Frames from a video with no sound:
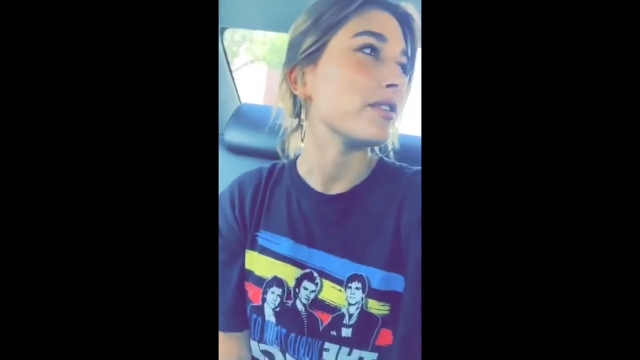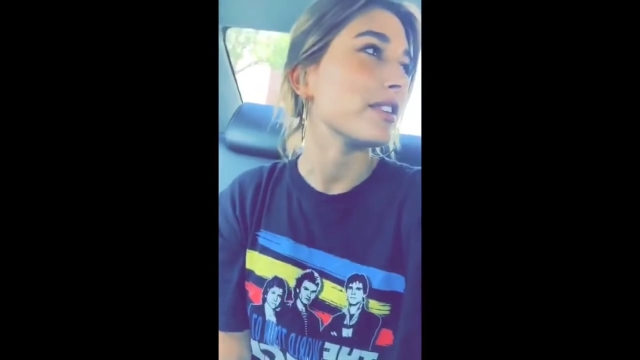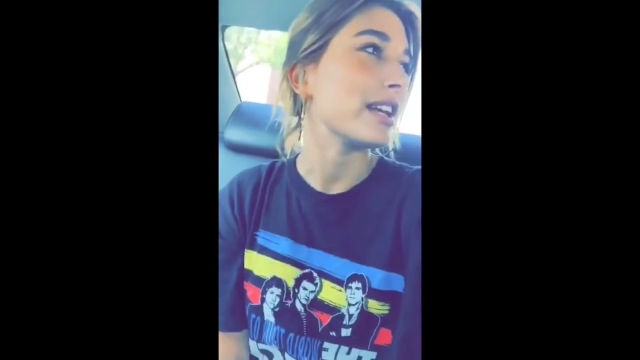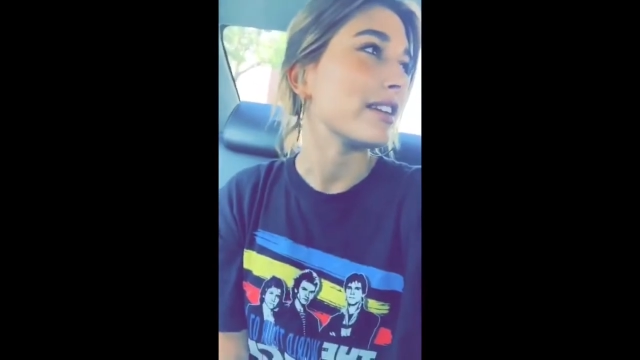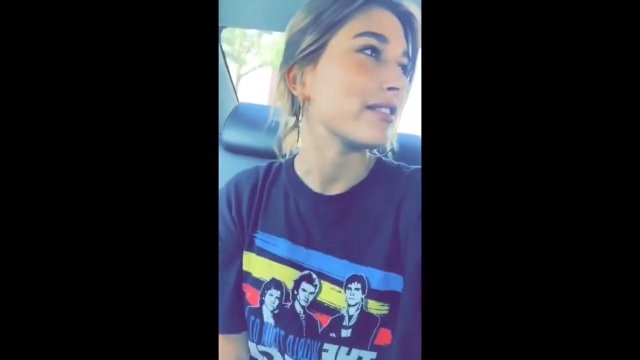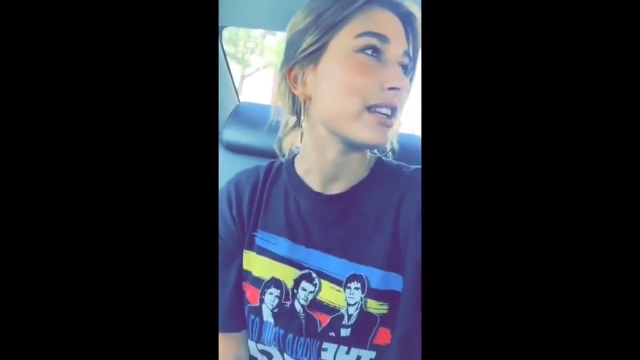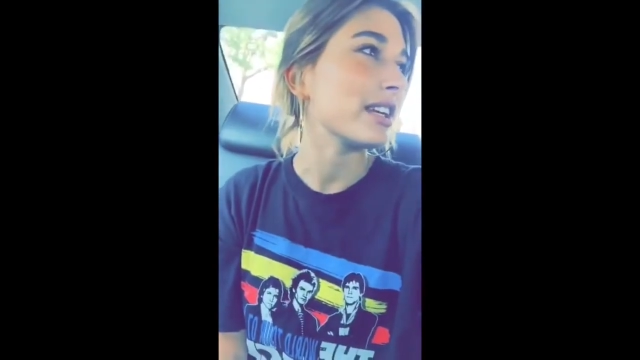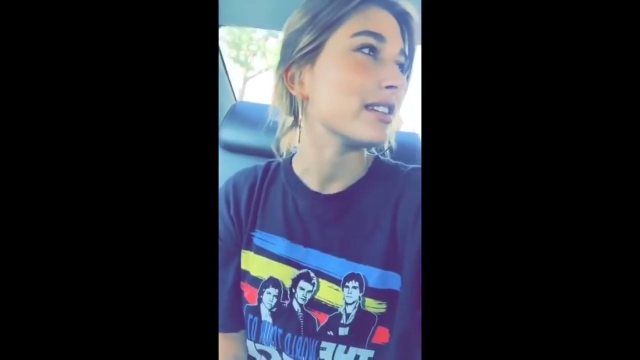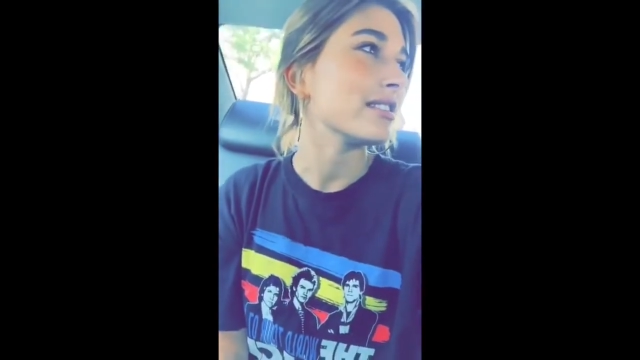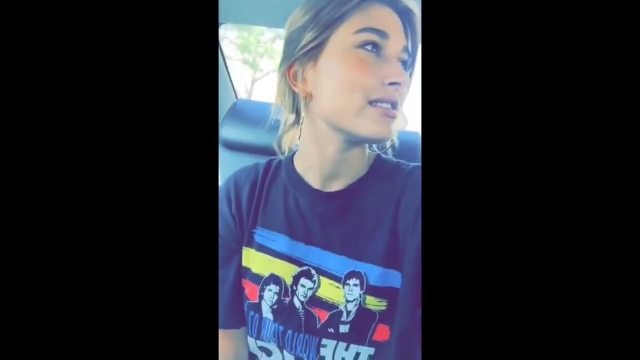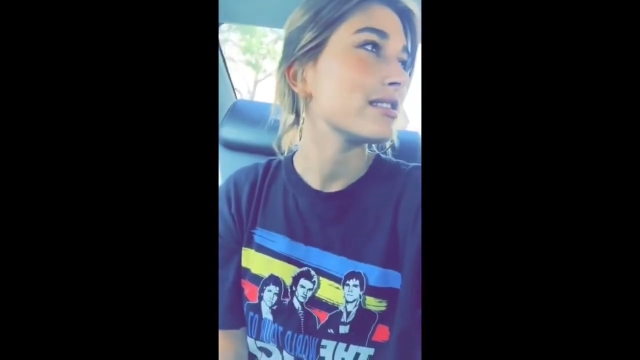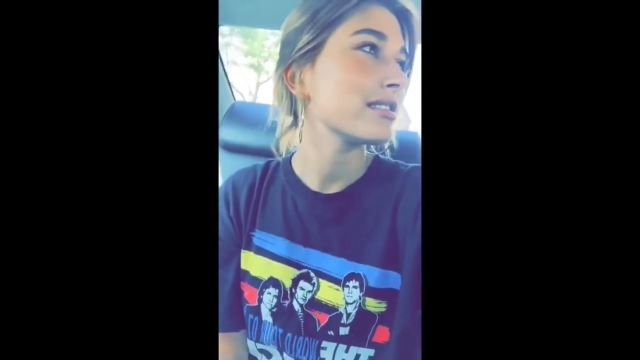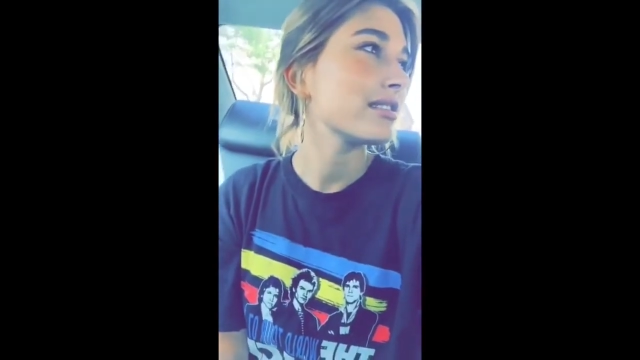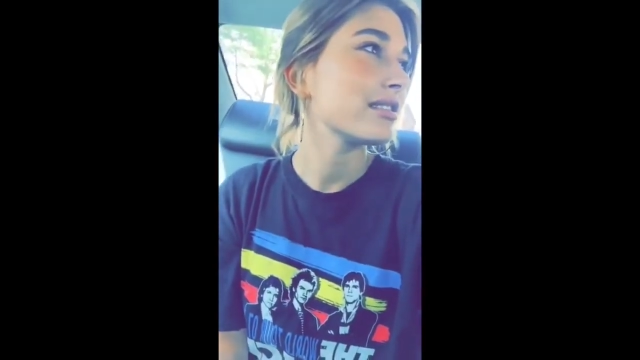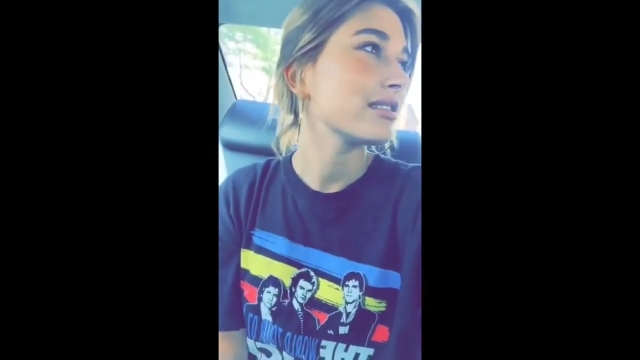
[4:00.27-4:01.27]
even have
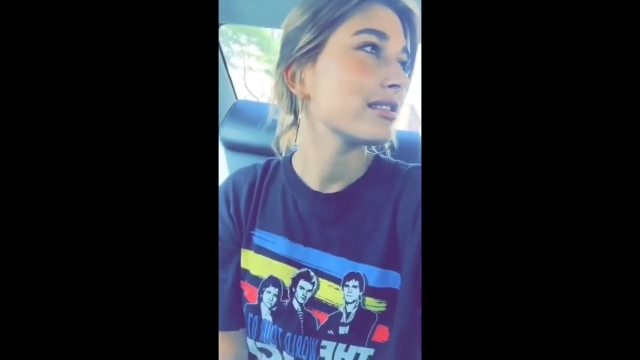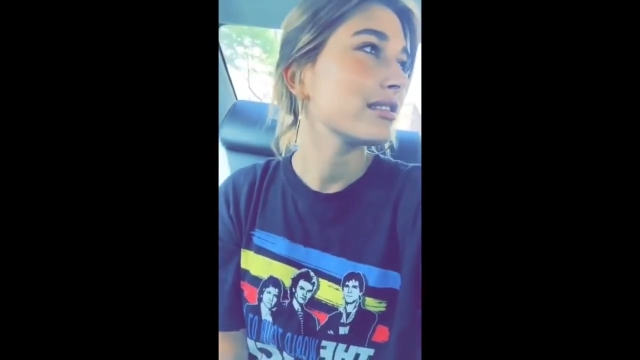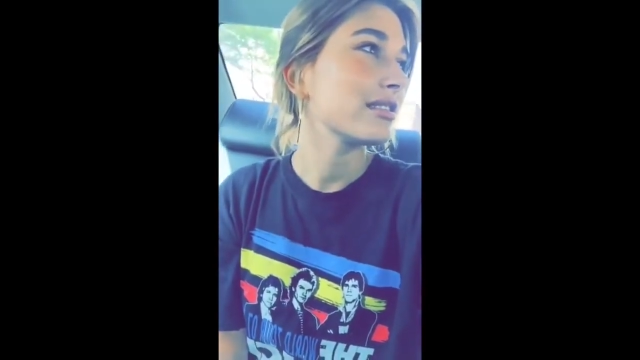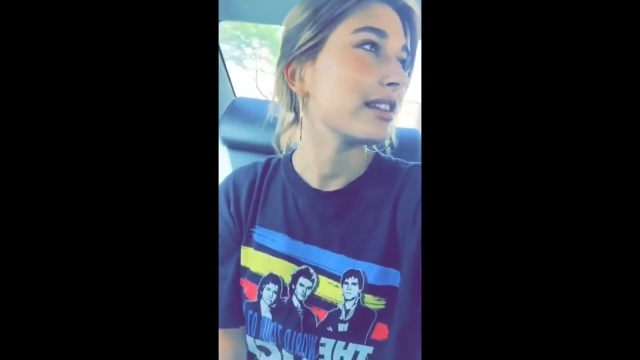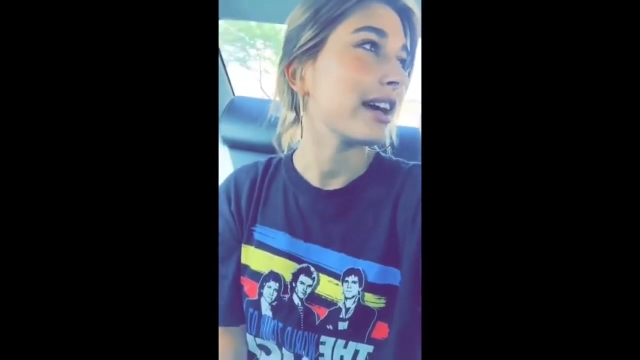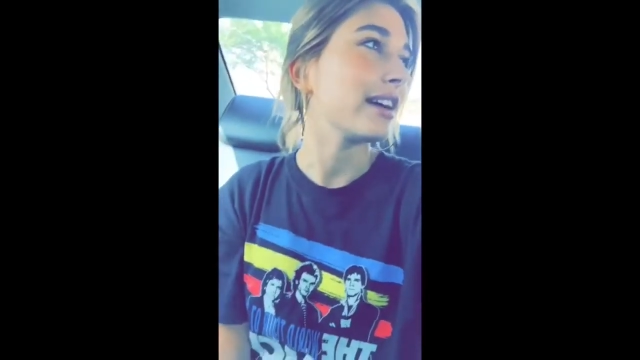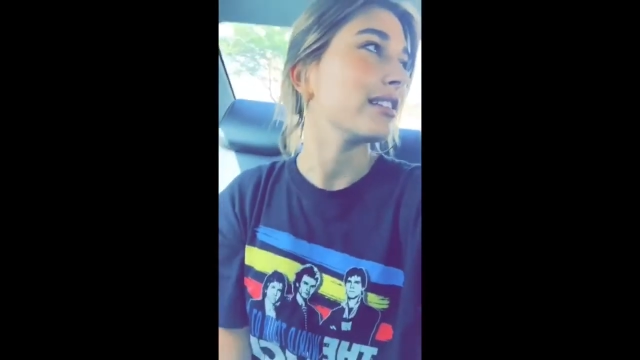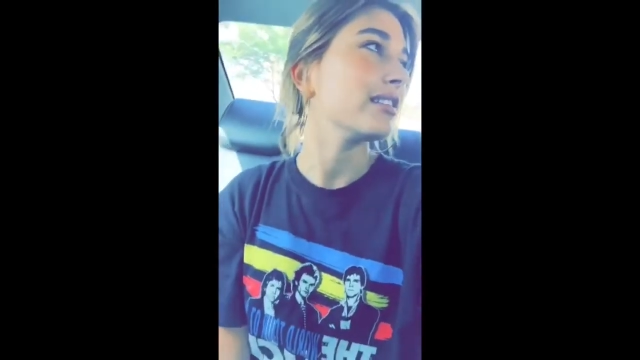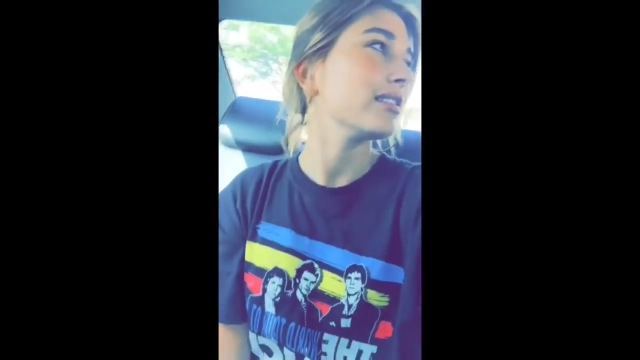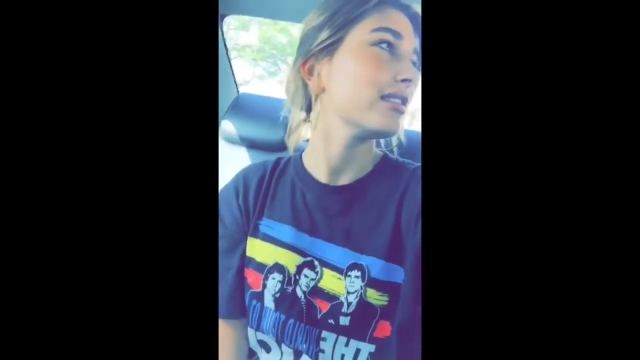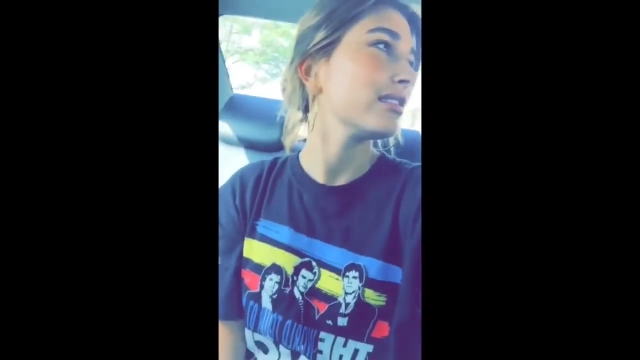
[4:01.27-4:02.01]
kids, Dad?